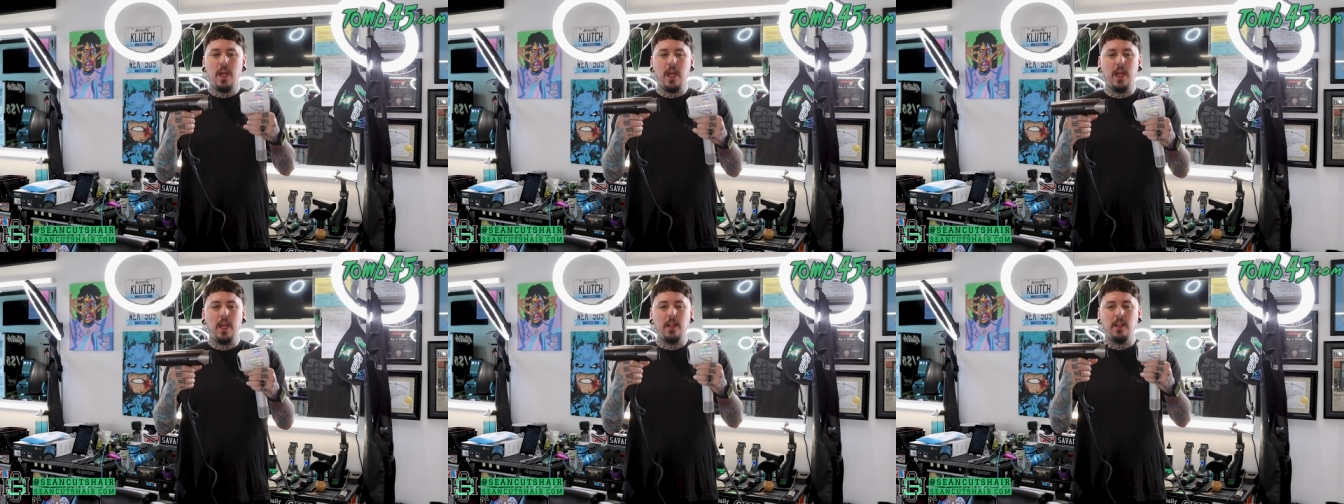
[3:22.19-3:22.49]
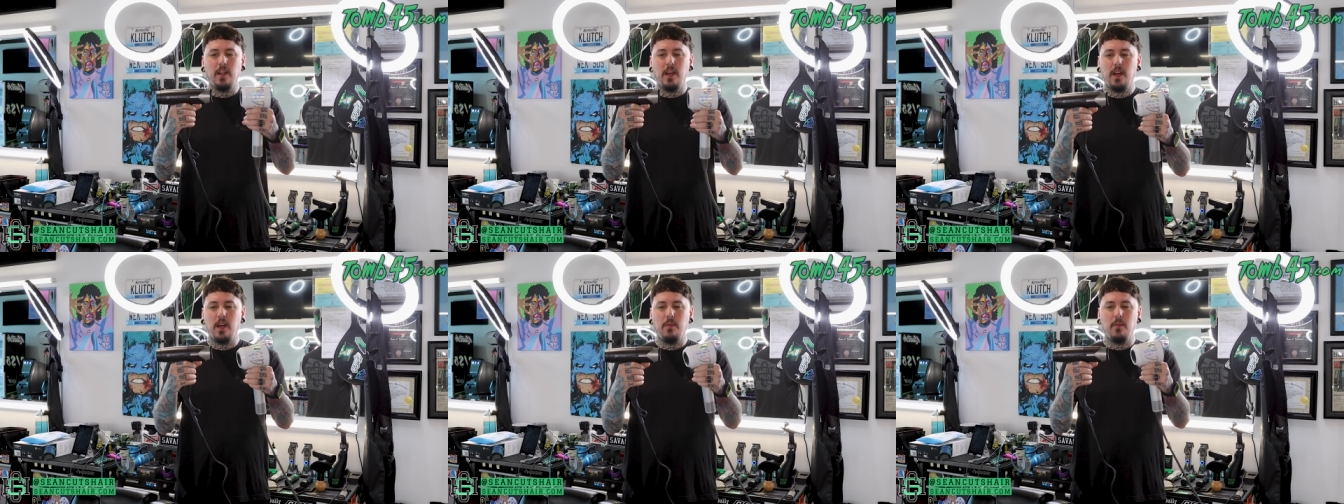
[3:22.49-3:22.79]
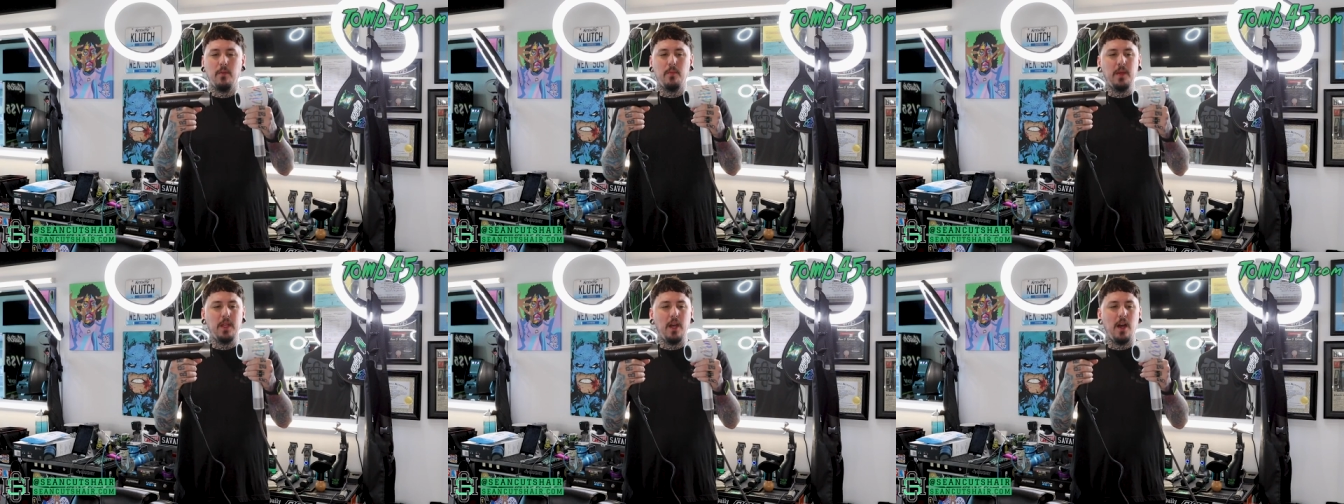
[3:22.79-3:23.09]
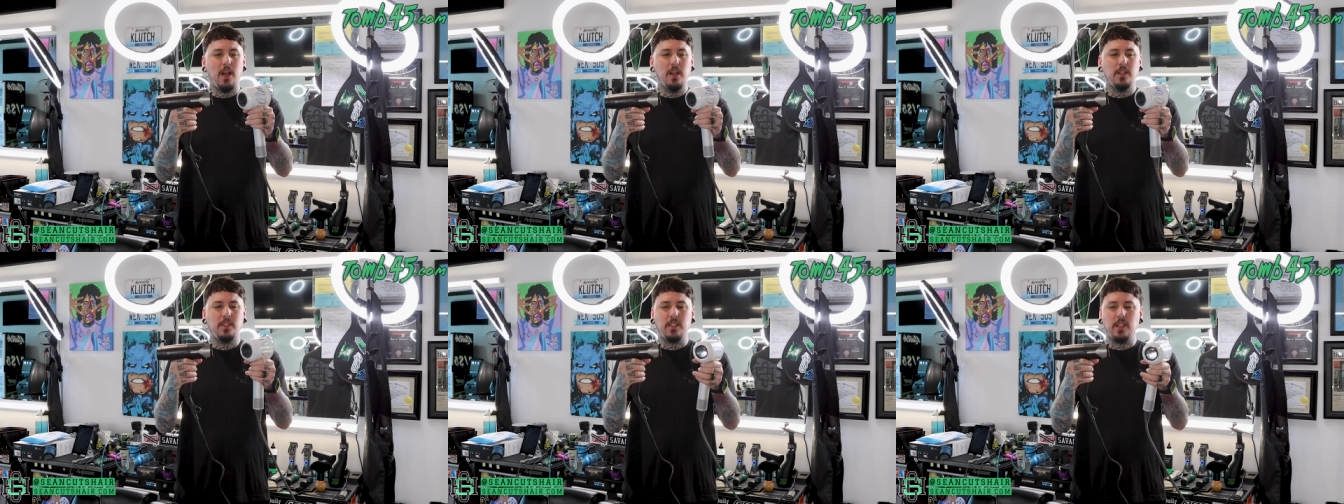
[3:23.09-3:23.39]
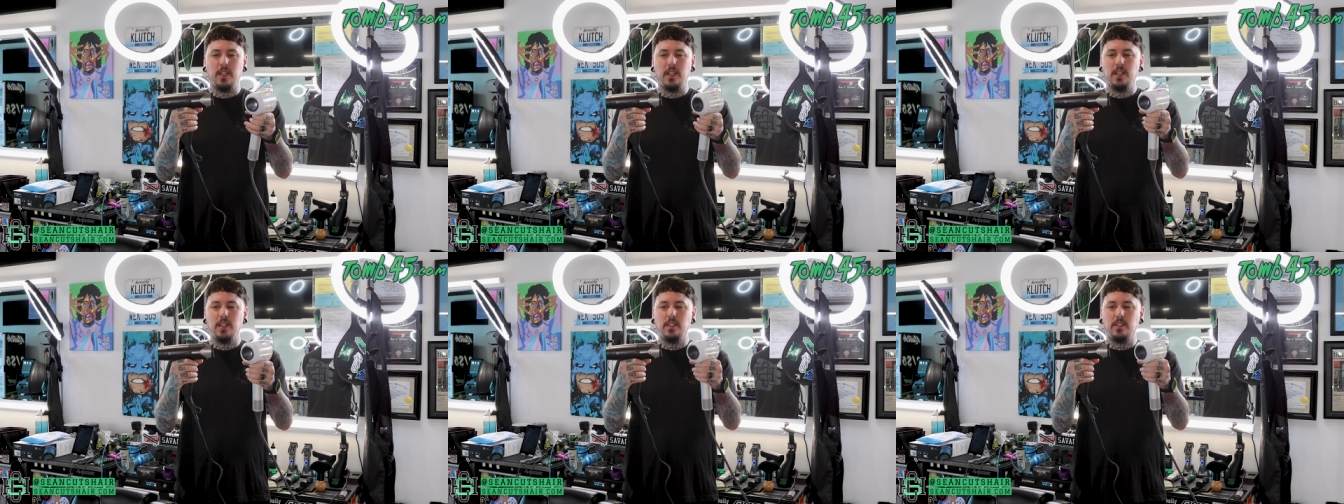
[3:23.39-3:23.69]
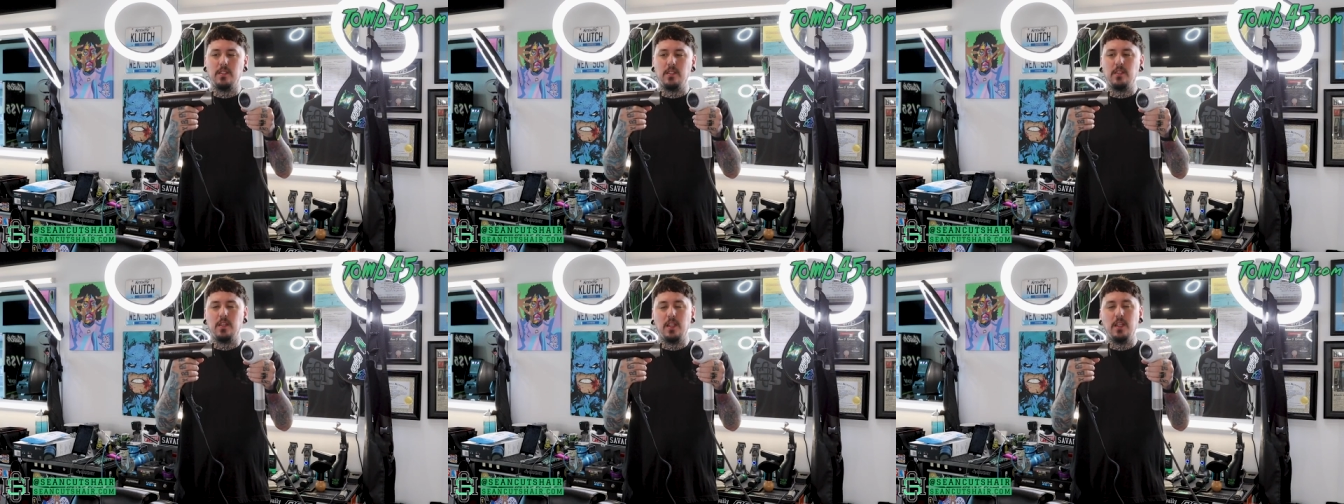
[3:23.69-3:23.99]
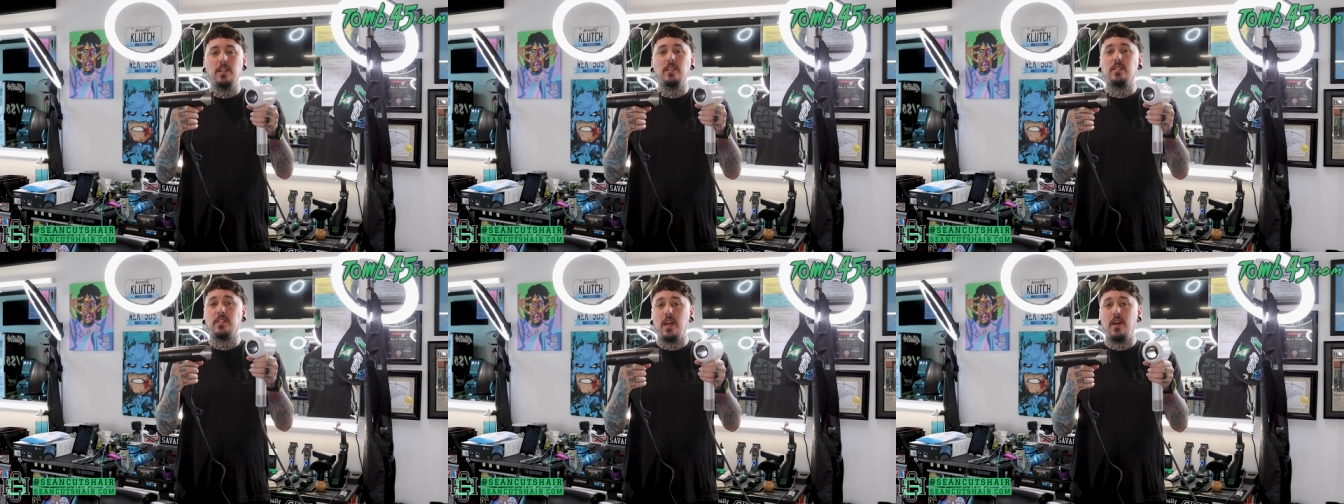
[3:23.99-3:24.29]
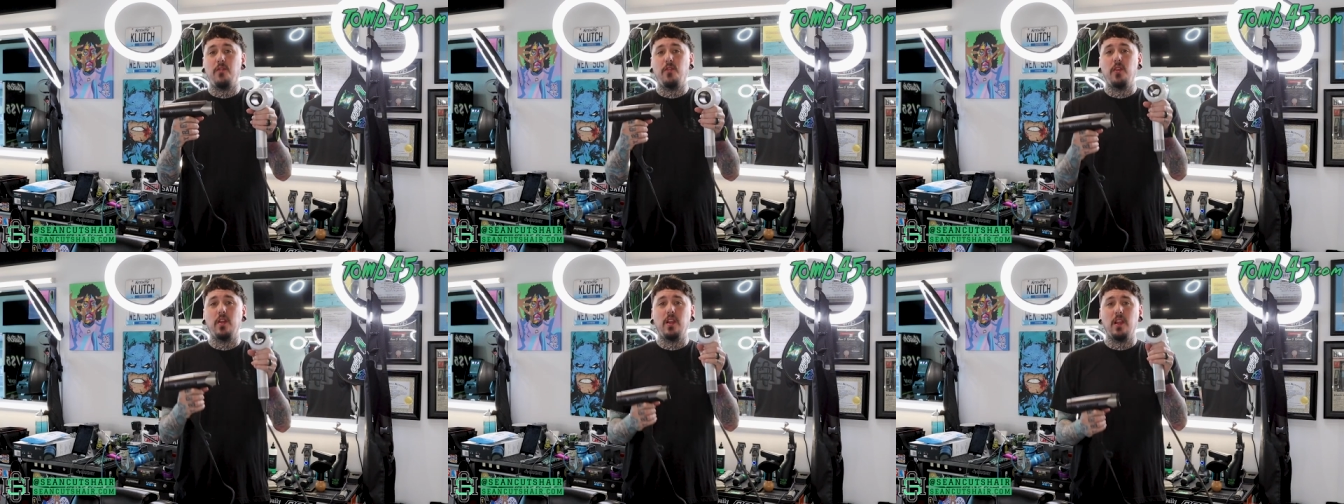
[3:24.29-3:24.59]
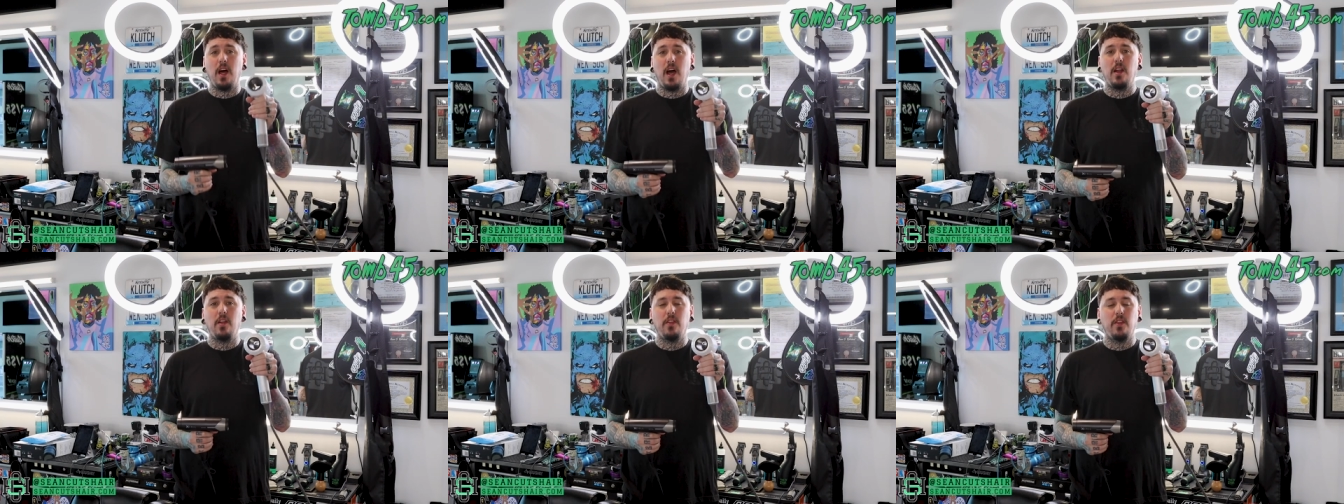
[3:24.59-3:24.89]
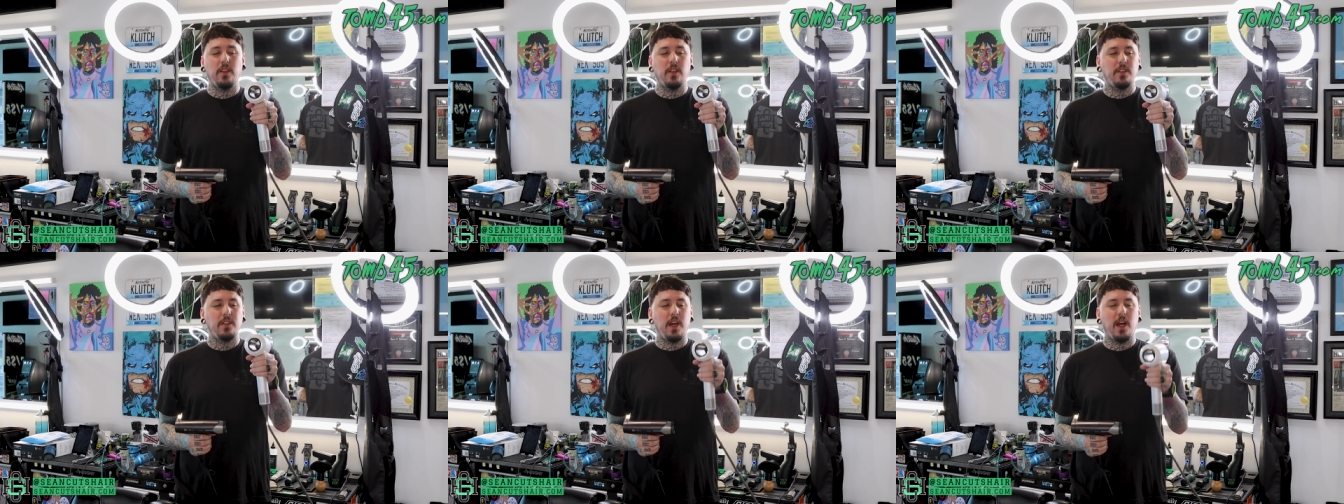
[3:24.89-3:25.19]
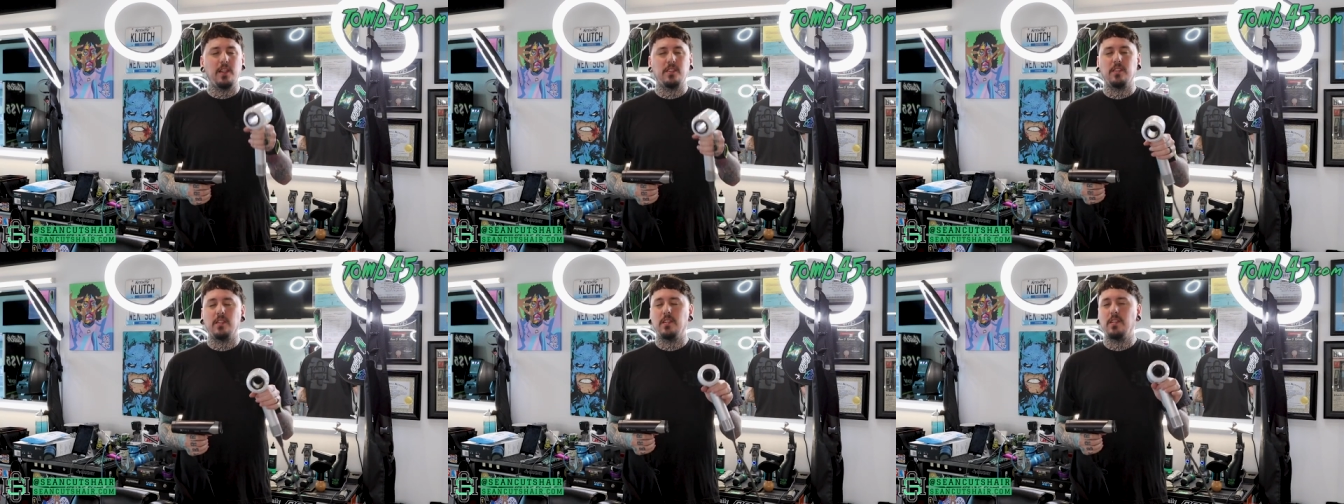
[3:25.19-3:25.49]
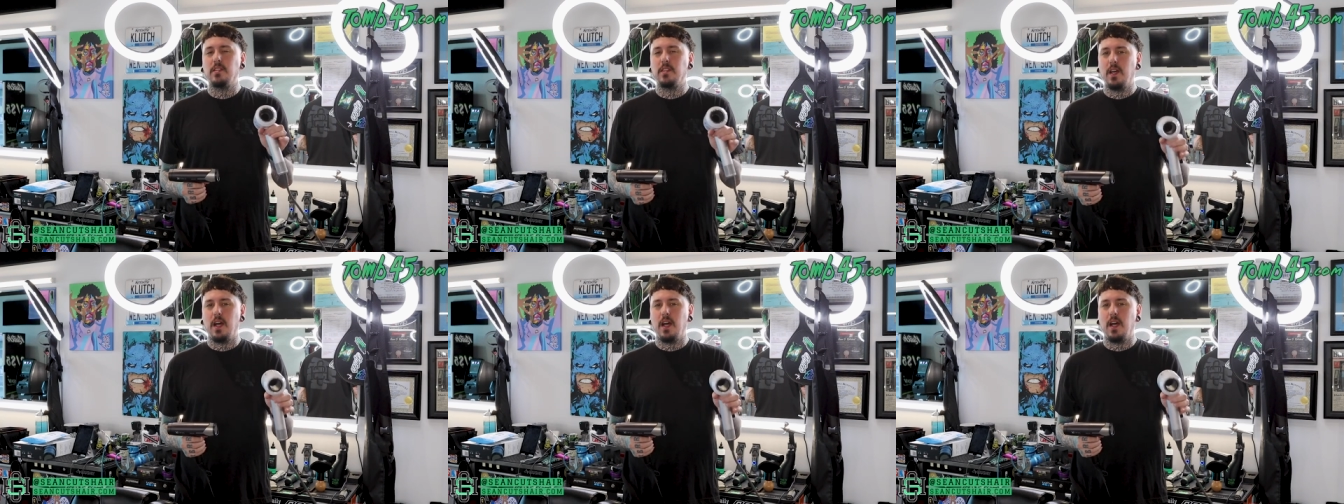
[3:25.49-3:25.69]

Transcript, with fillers: And uh, I'm gonna be honest, it is, it is definitely lighter than the Dyson.